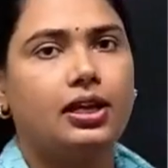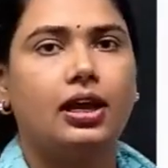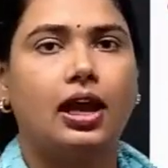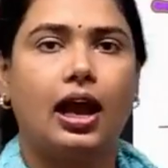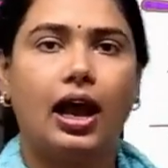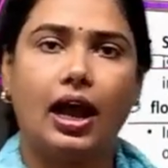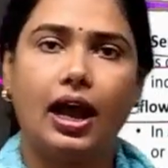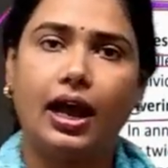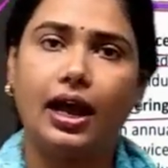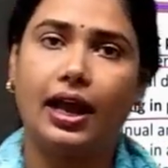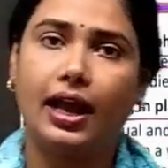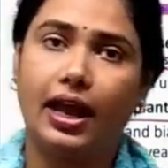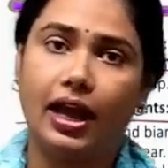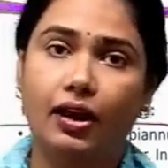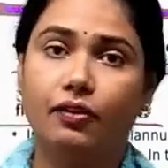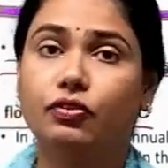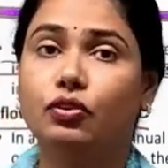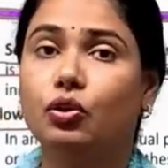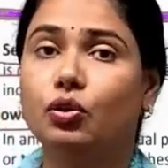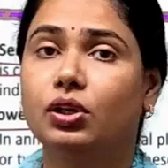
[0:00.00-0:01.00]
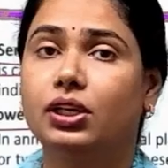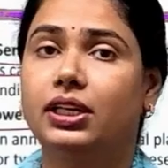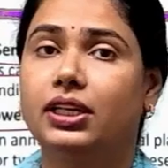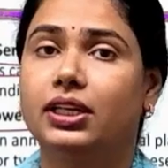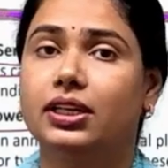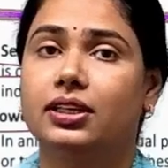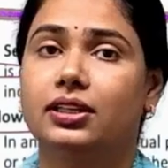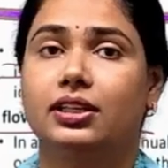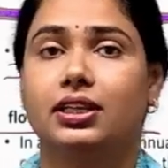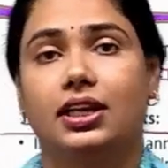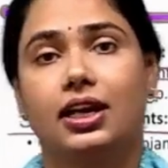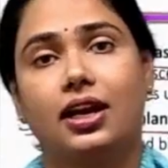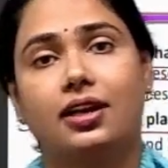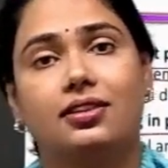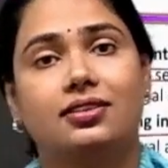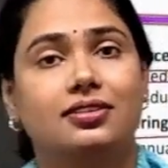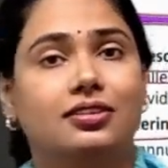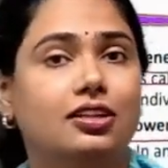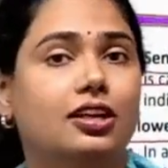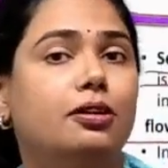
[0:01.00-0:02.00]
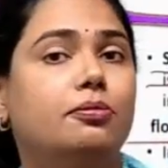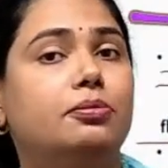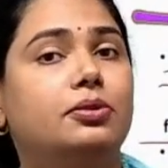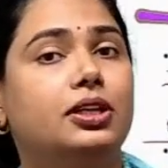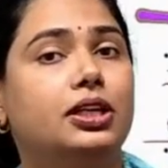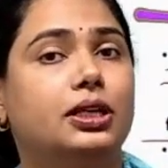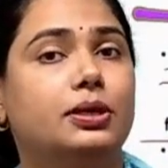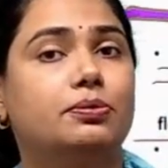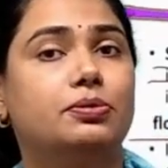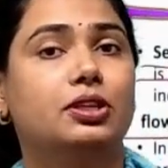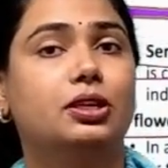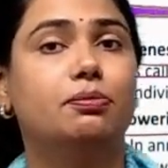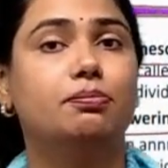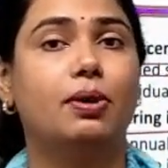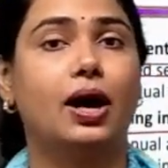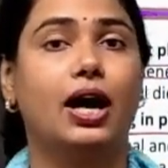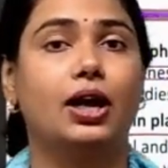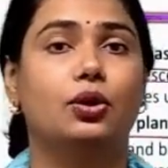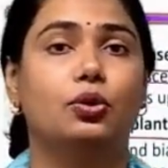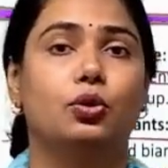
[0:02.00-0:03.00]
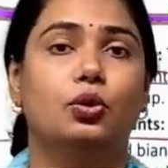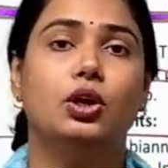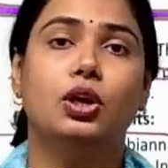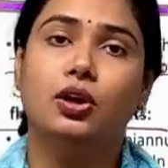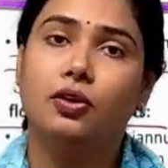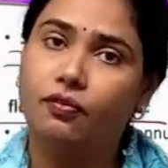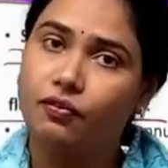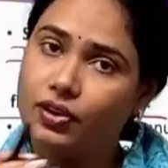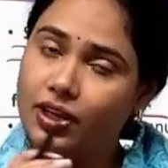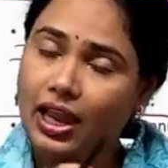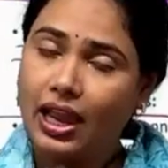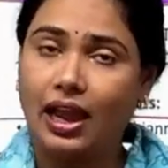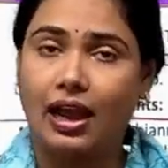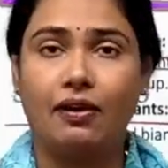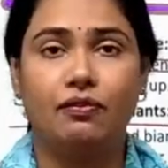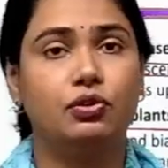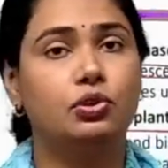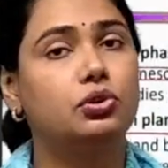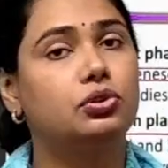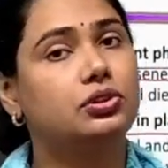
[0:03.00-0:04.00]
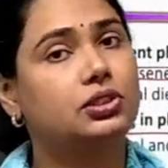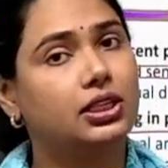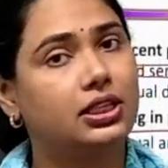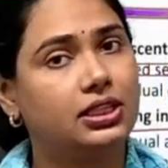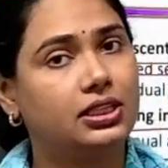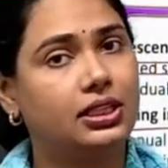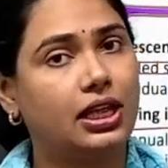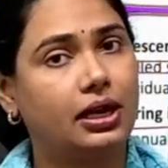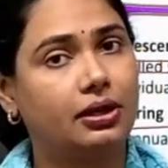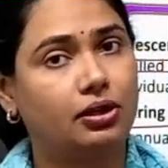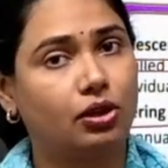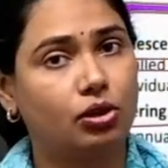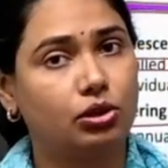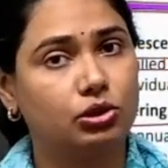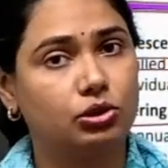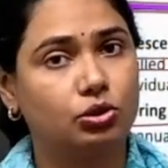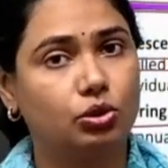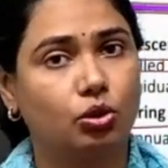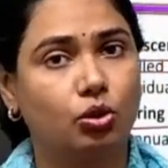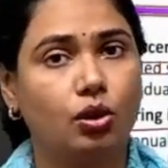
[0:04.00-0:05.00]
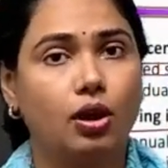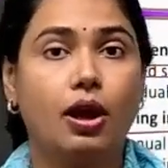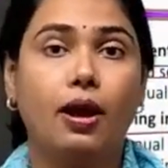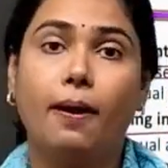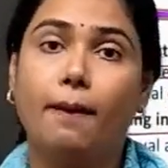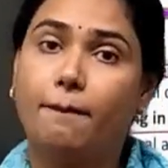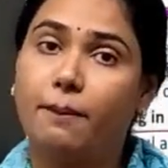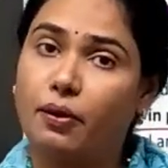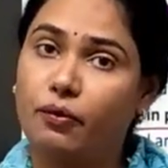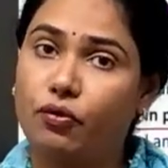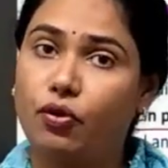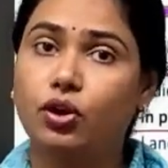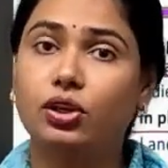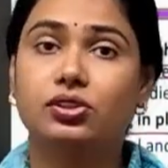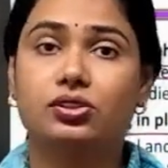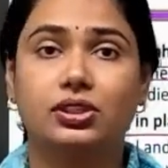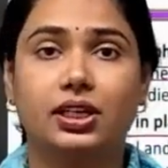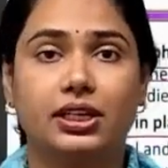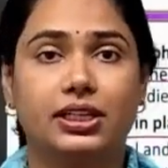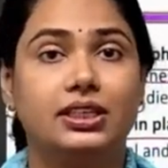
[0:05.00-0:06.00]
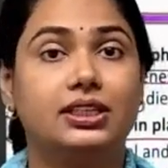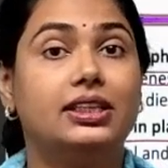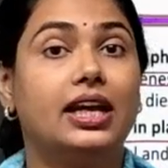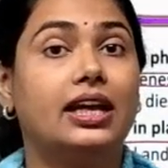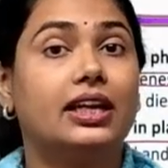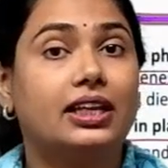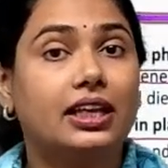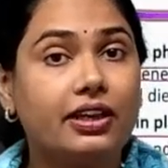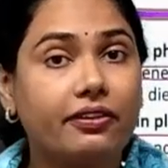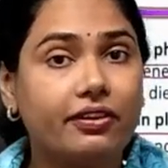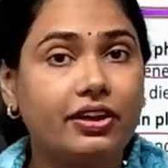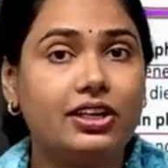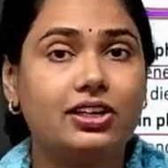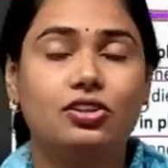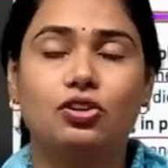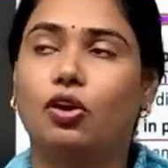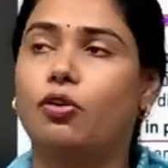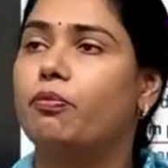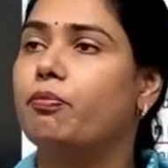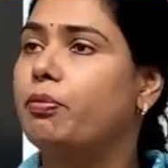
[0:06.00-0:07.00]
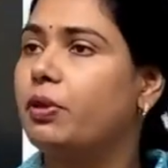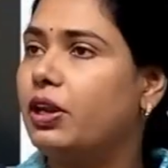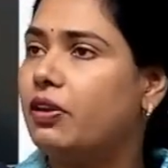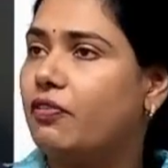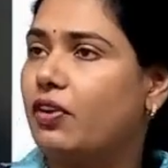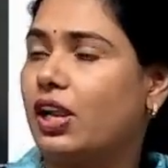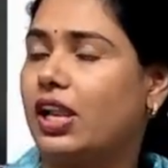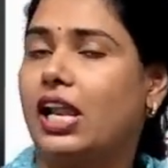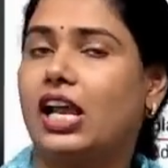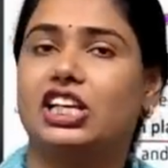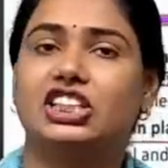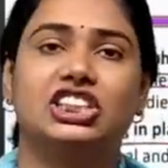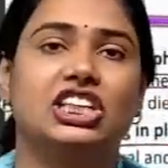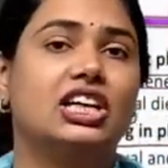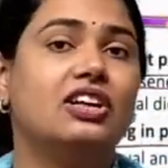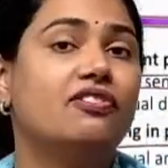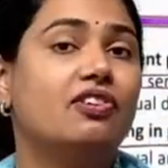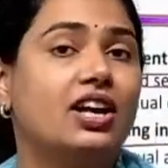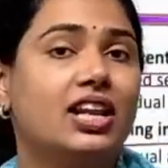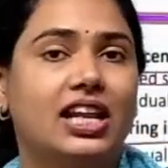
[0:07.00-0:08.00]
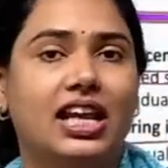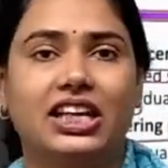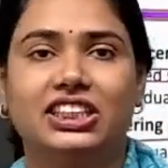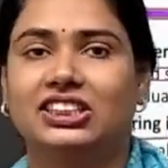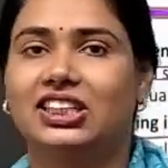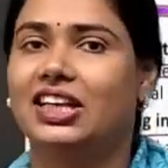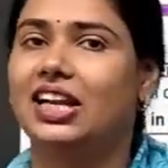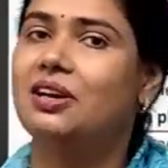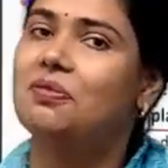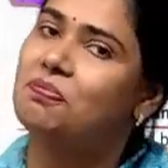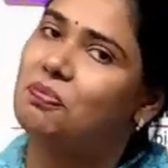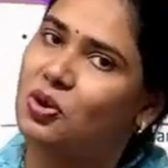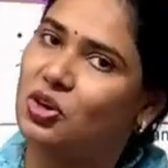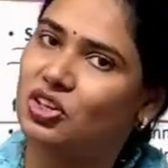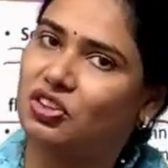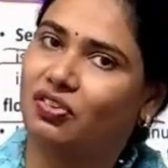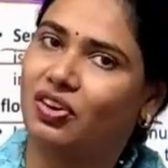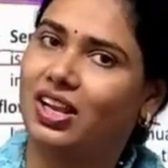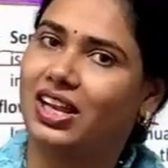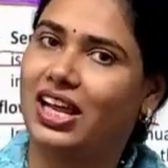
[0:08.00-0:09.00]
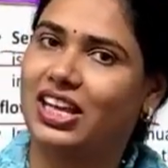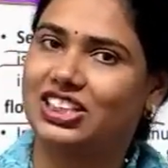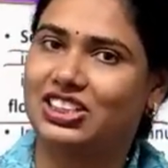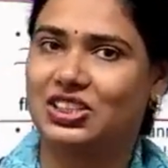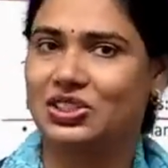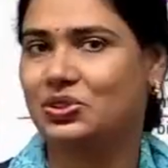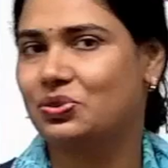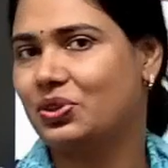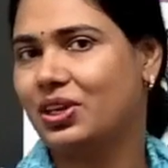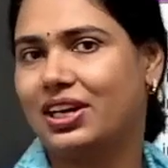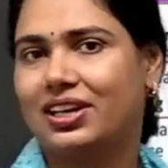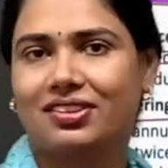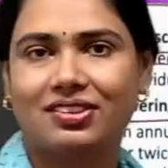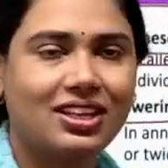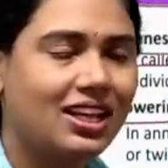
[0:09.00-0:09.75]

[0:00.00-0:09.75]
I have to clear there are some terms in bio, we have to study that also before study that events of pre-fertilization, fertilization and post-fertilization, students.